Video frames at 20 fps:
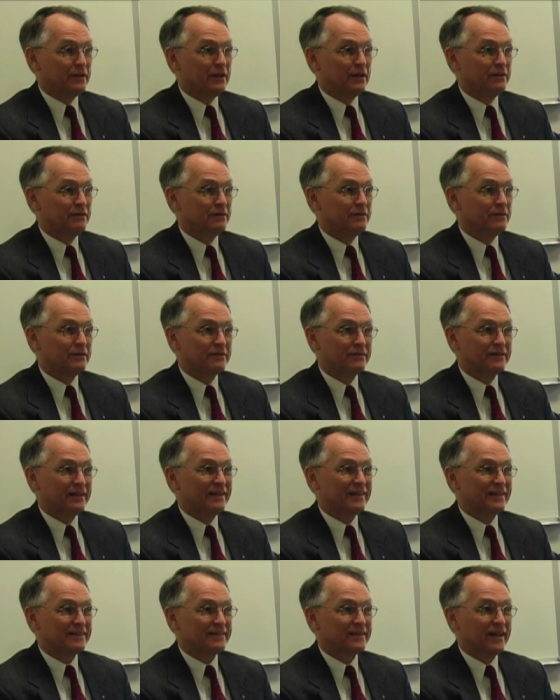then
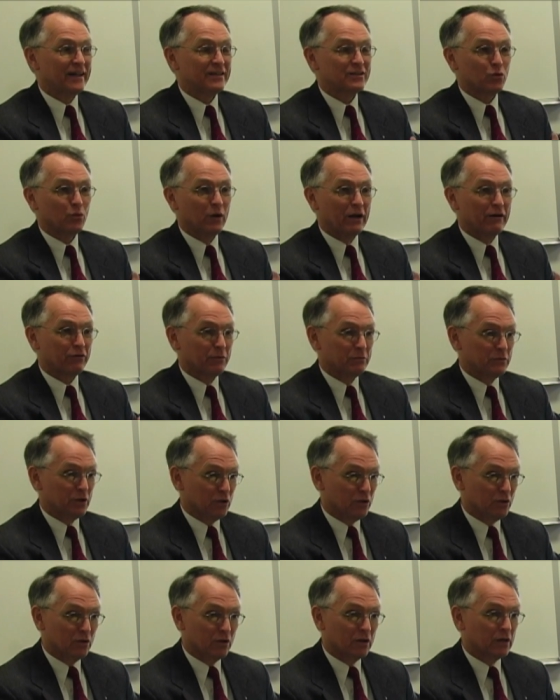then it takes away from
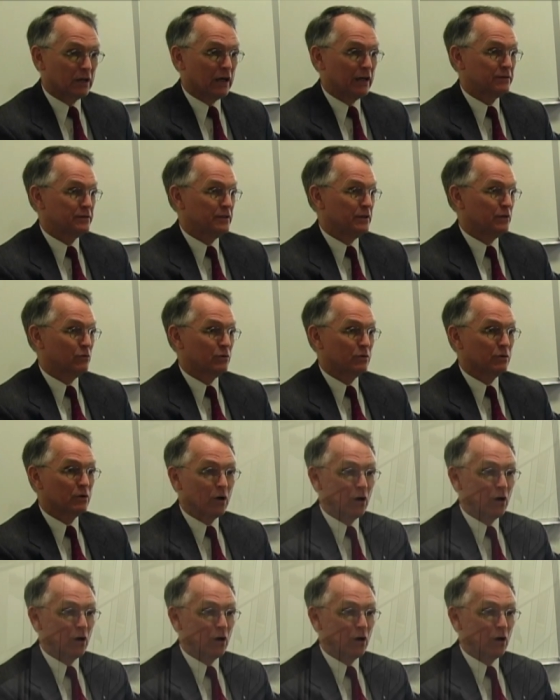the look. I think